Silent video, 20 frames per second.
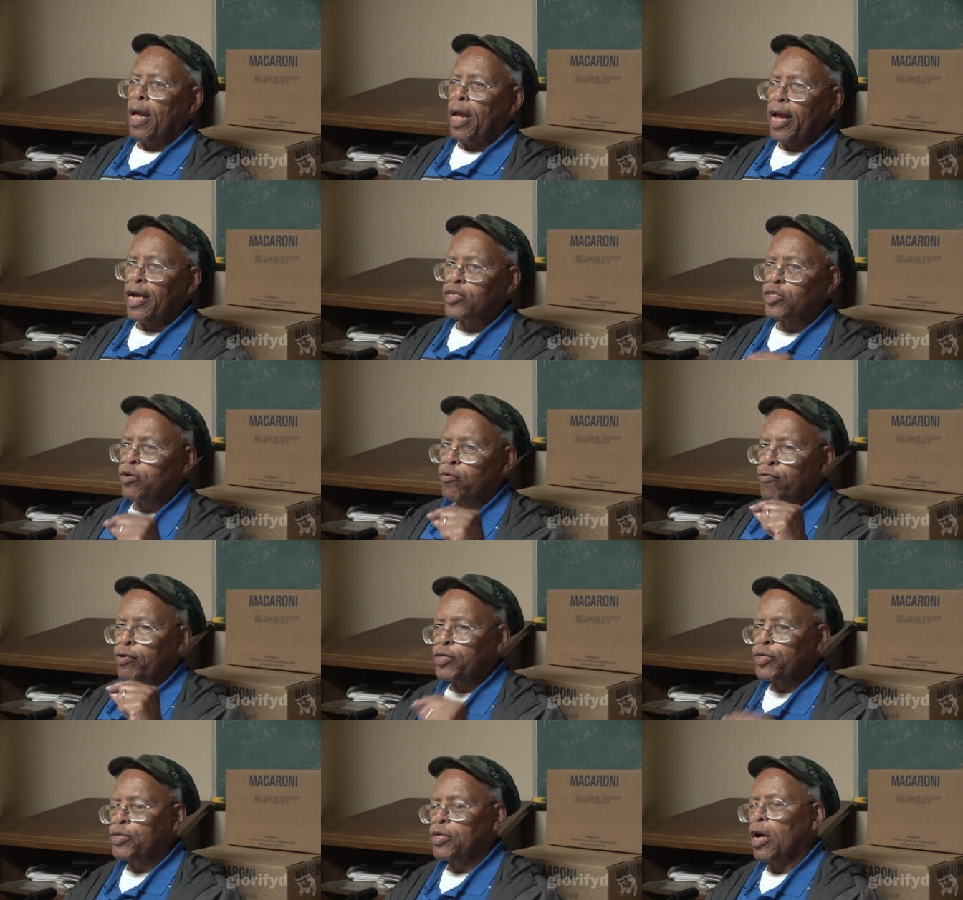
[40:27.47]
as a
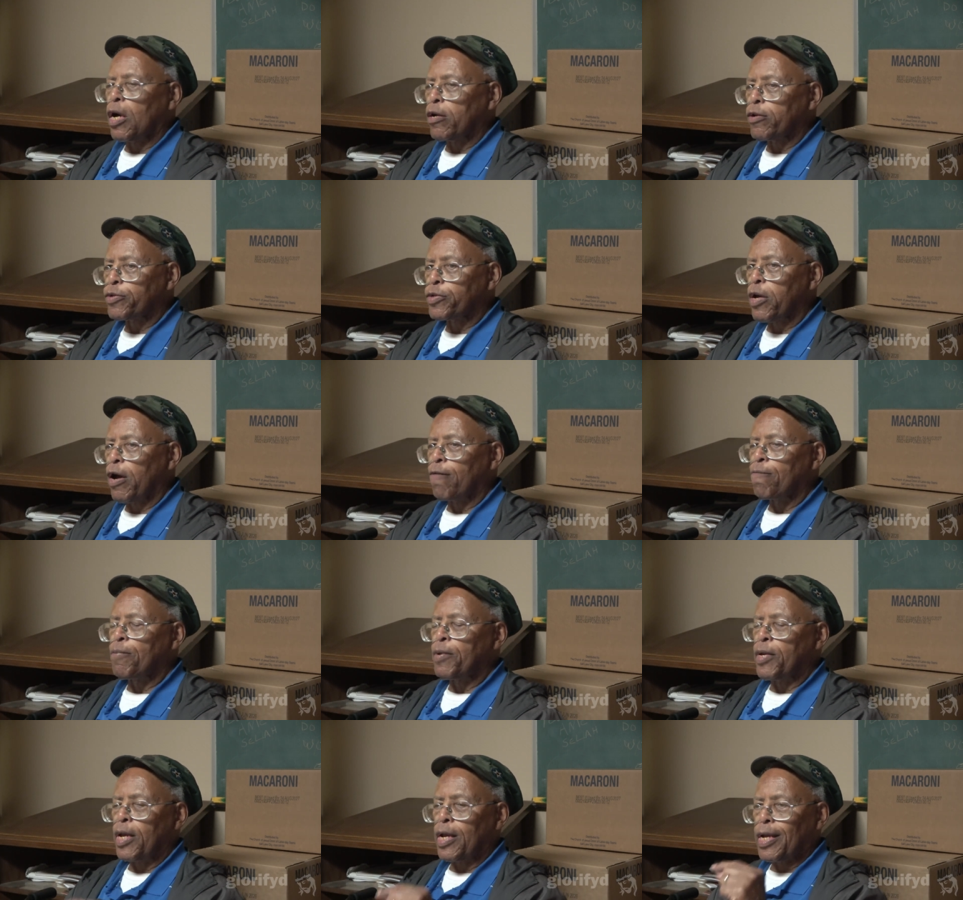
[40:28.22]
result
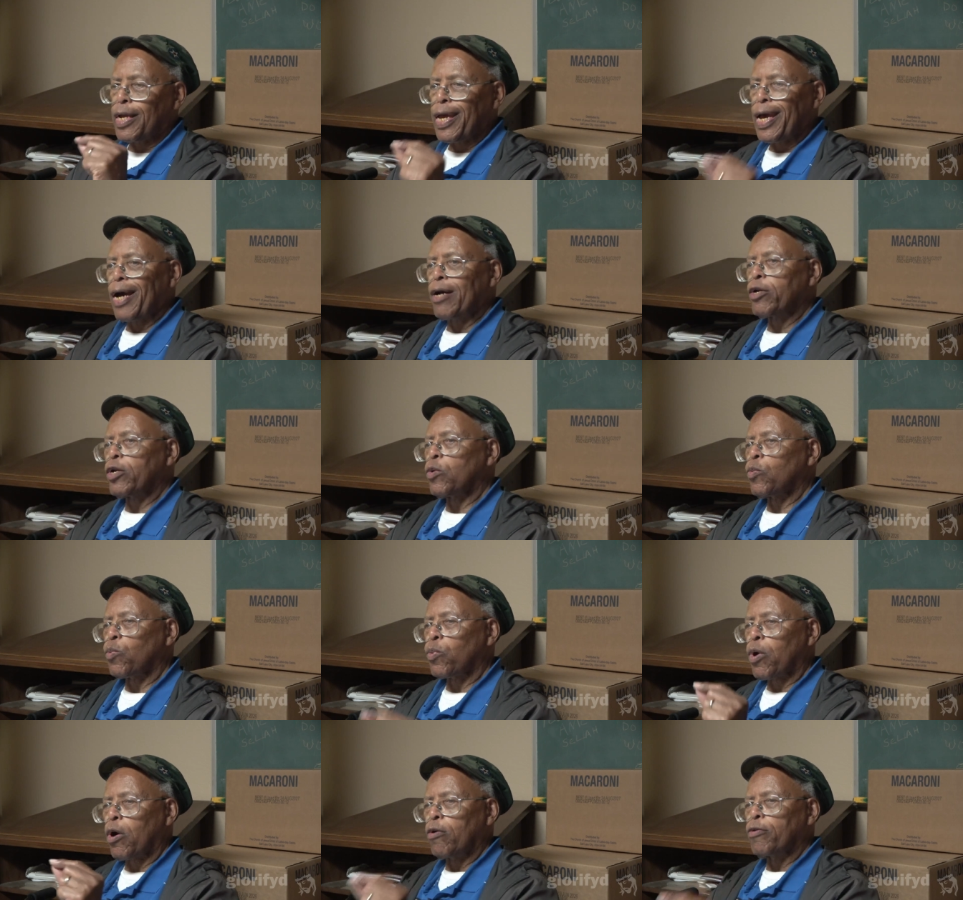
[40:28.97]
of being
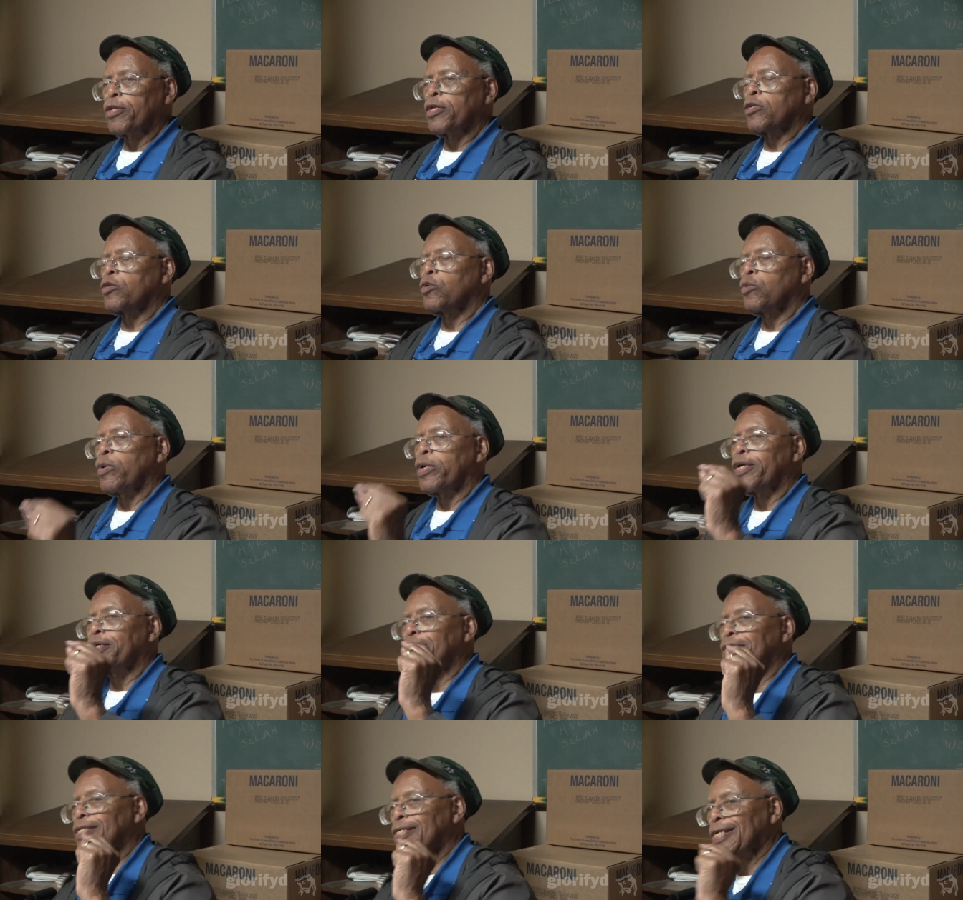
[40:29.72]
counted worthy to
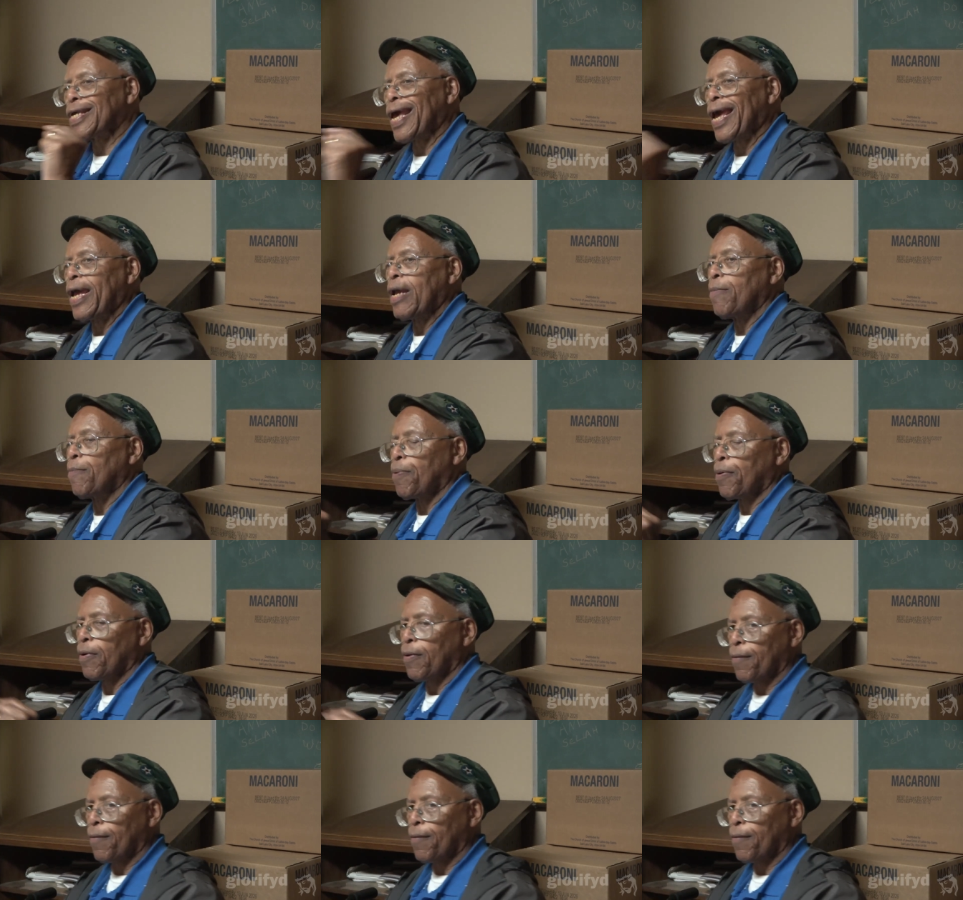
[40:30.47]
escape?